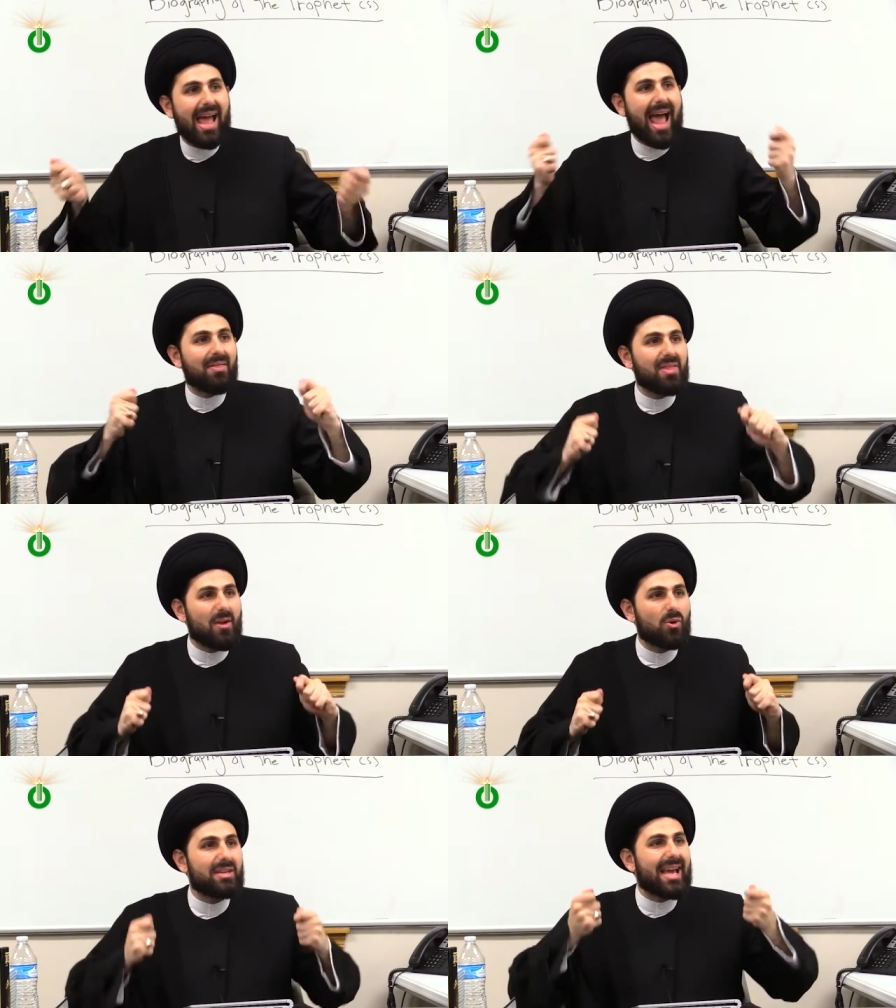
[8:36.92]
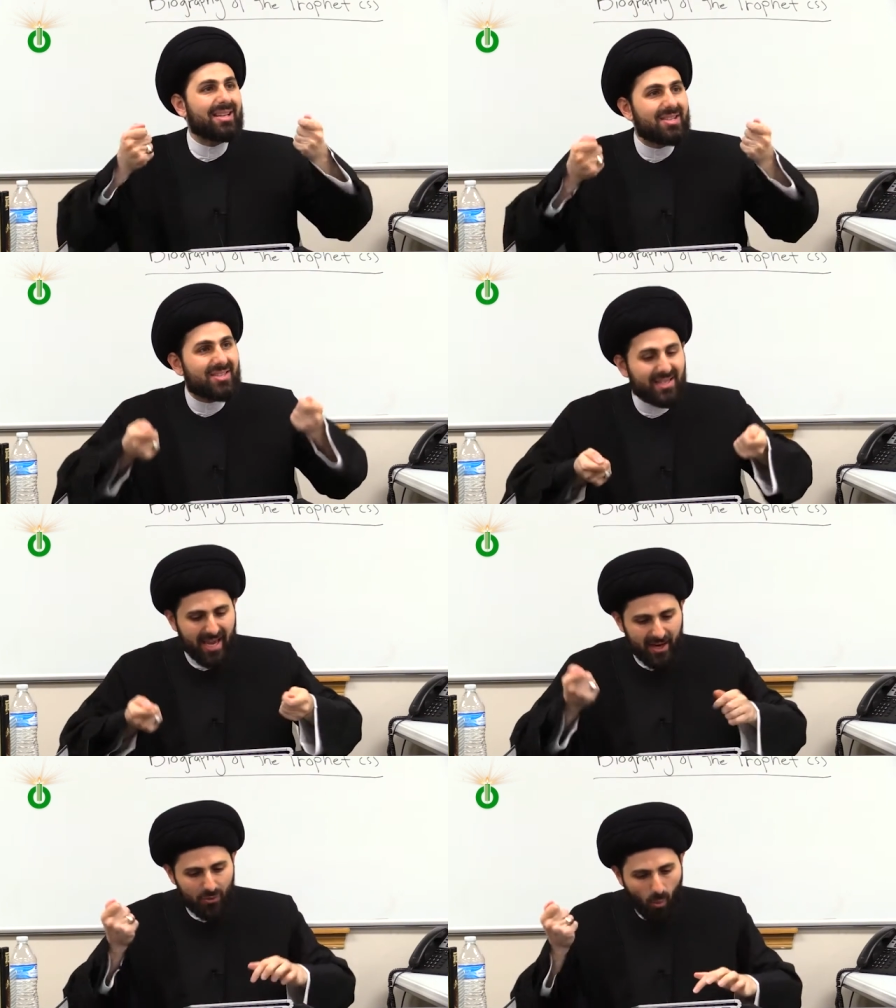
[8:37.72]
and they would
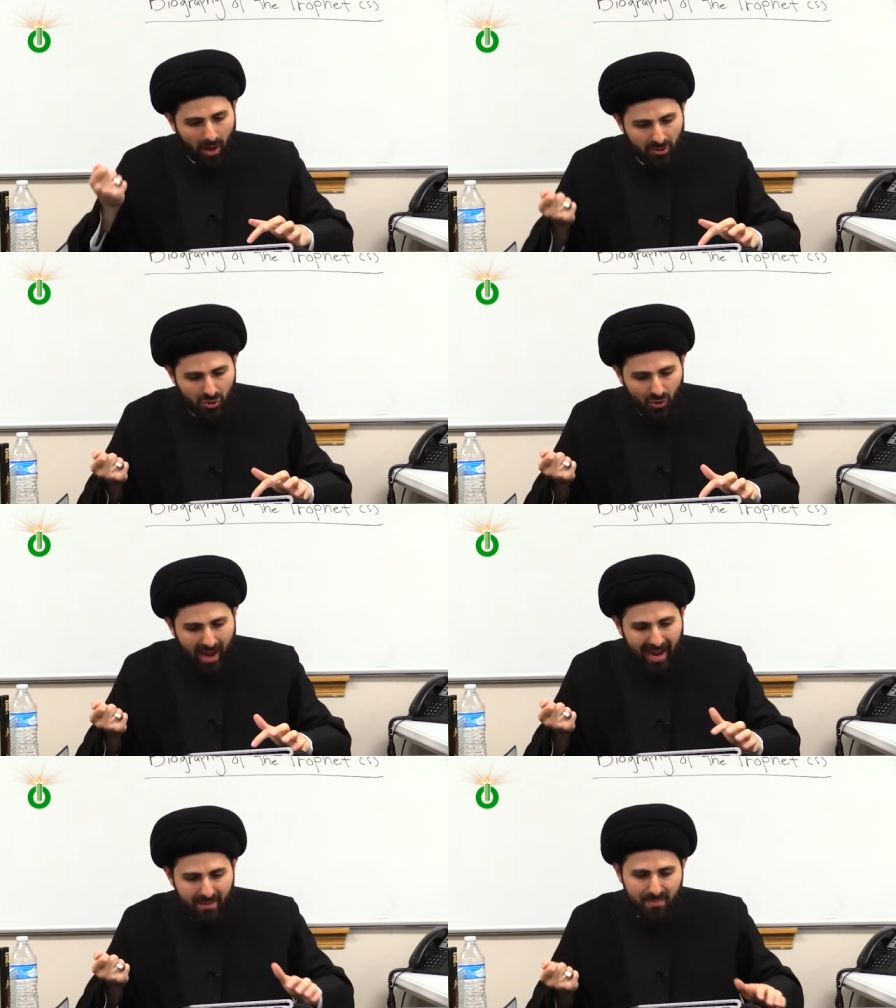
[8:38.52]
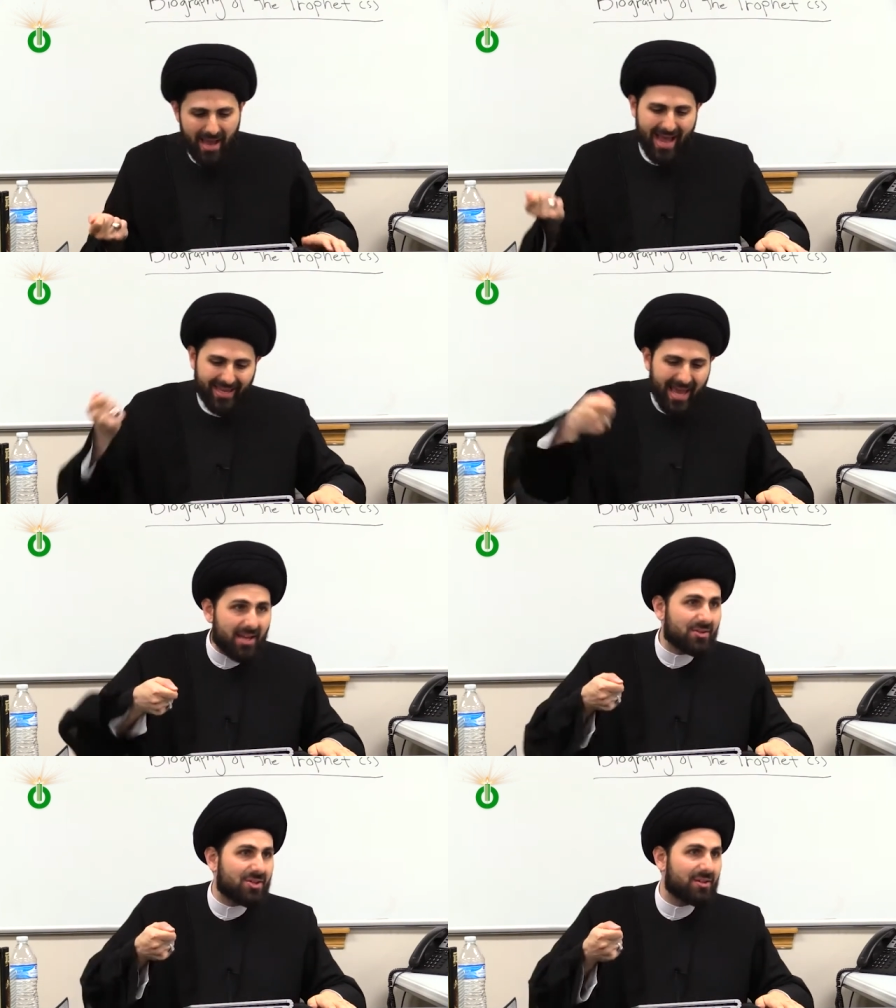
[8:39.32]
instigate one tribe
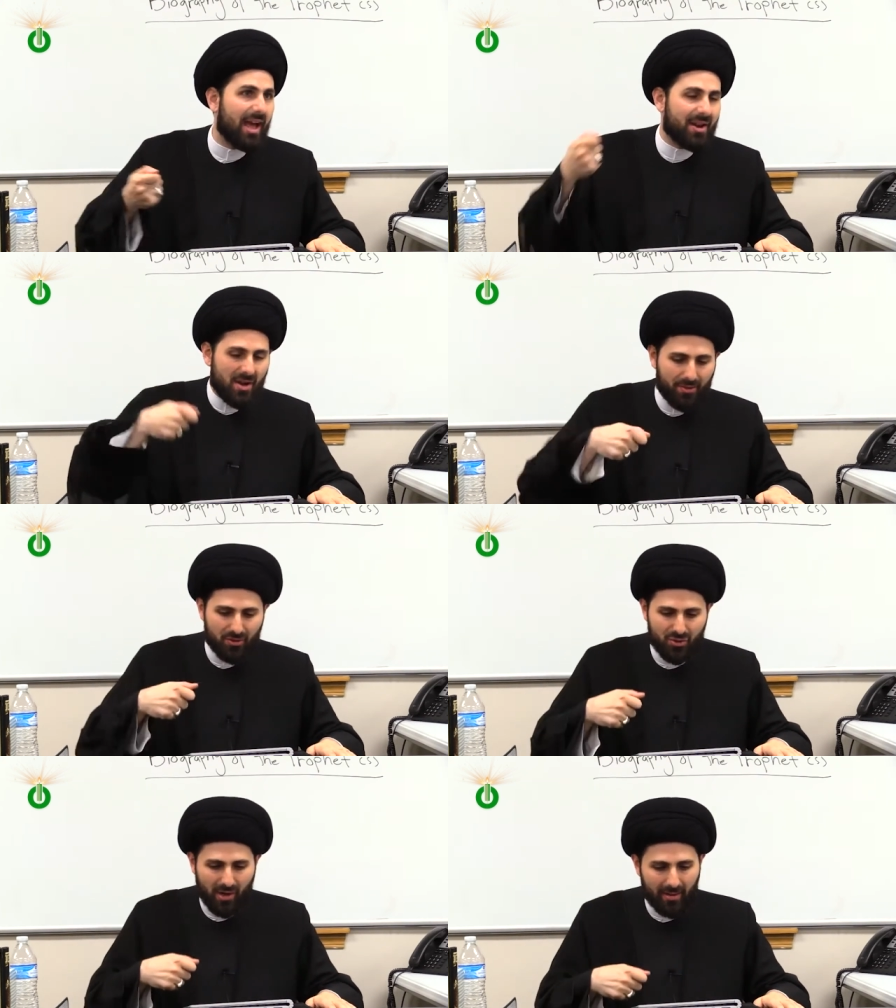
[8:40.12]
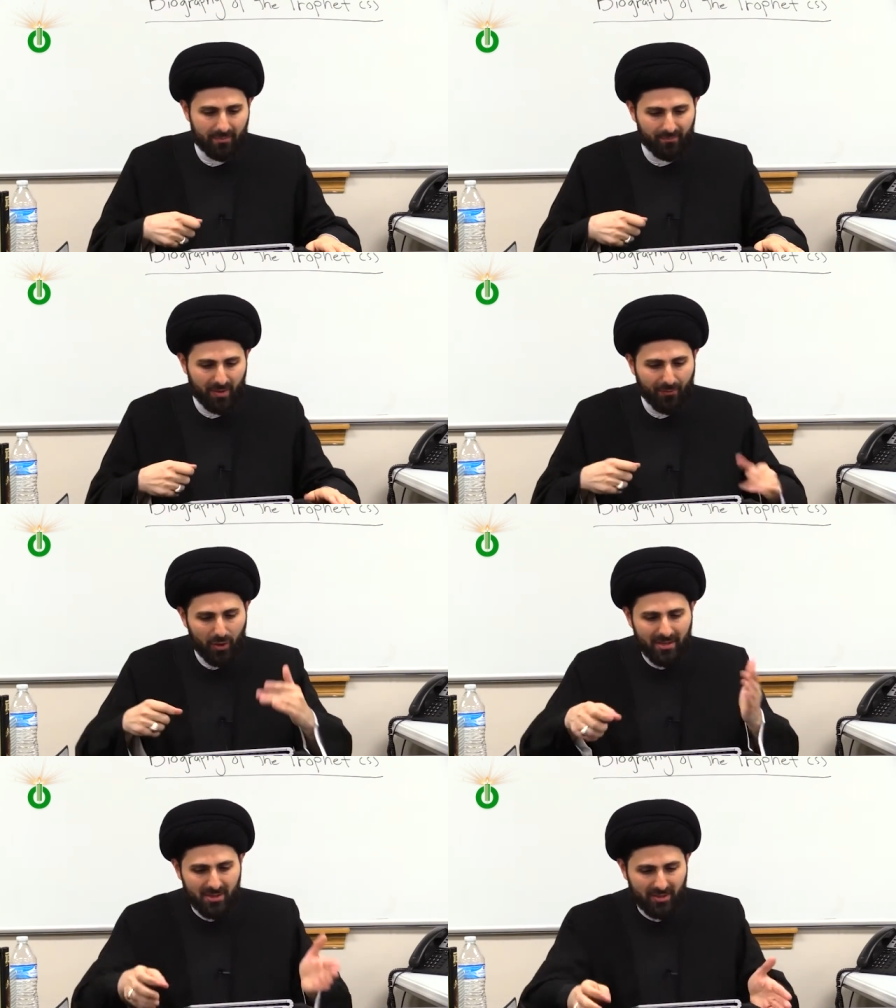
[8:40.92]
against another tribe. For
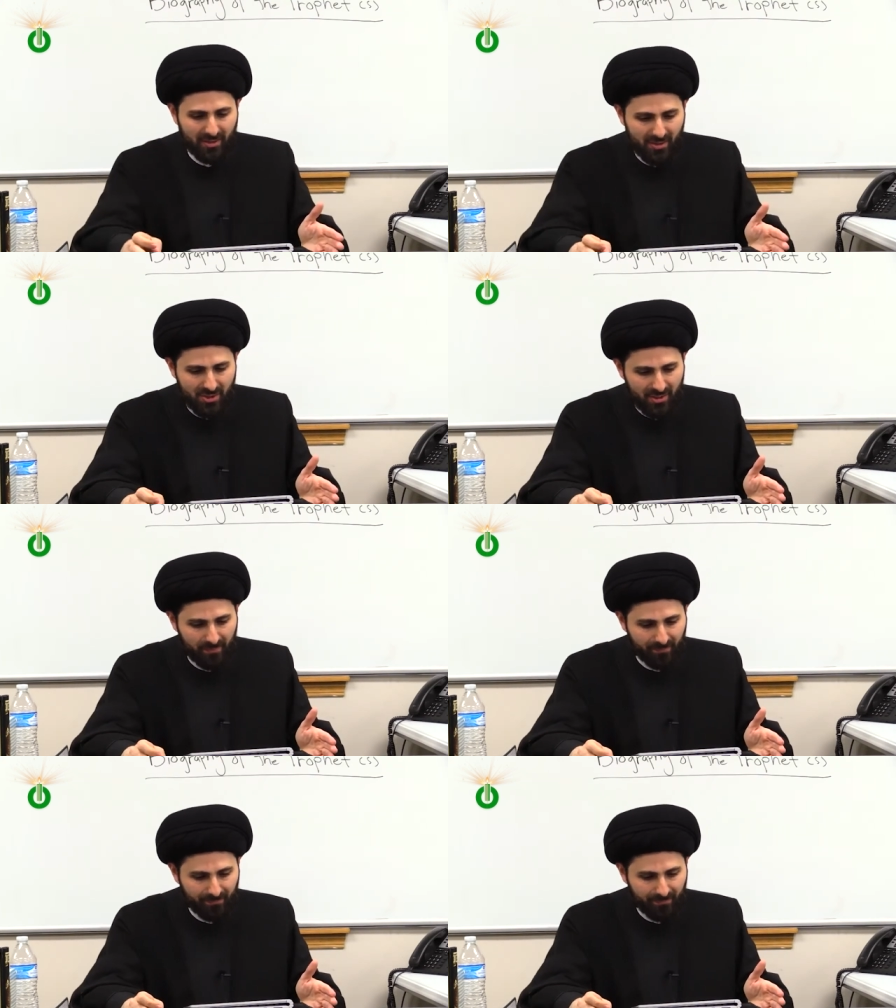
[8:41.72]
instance,